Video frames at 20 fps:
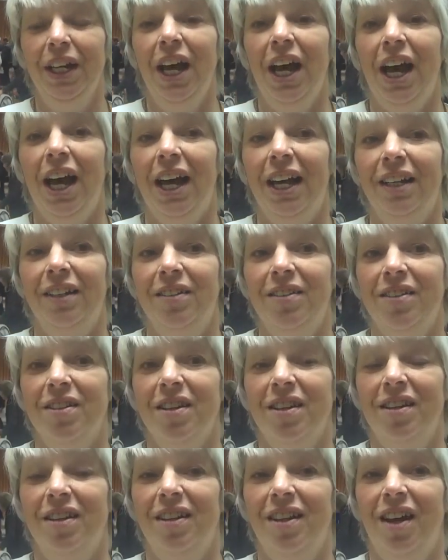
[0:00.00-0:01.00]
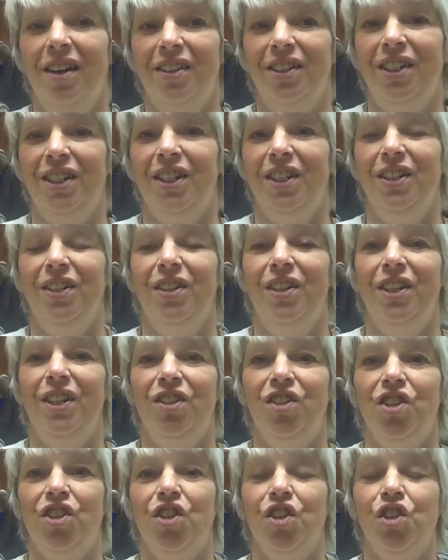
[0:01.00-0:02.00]
And I think
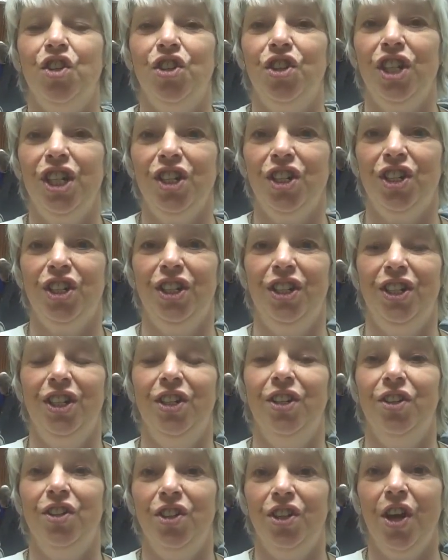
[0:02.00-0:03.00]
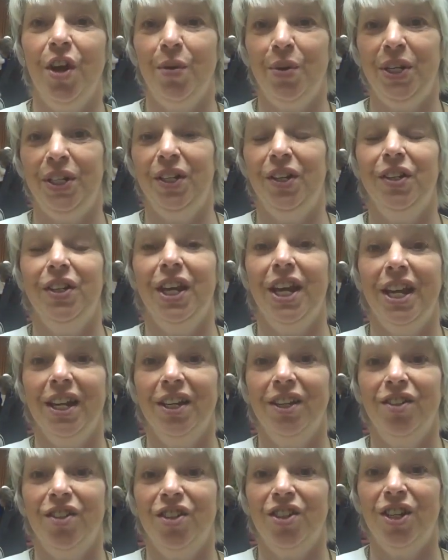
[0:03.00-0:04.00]
it's a tradition, that knowing that they're
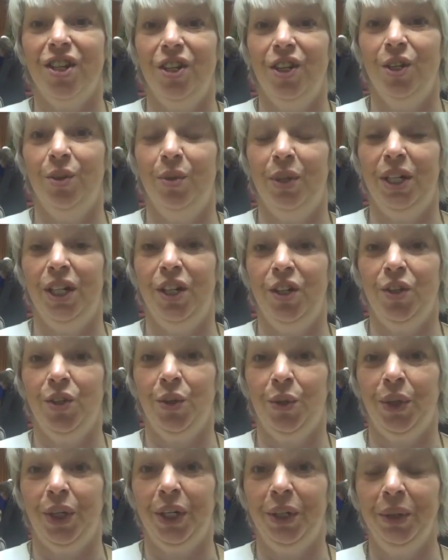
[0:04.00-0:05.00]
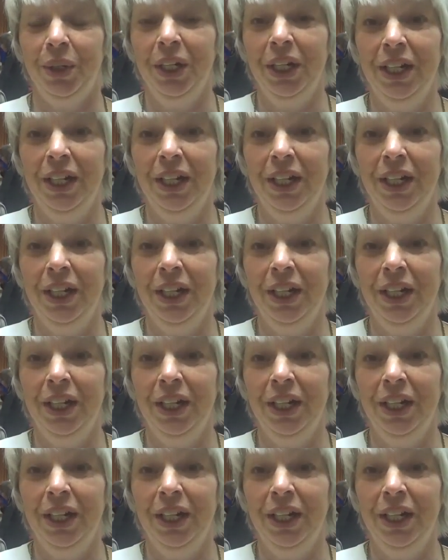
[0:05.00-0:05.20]
continuing it through.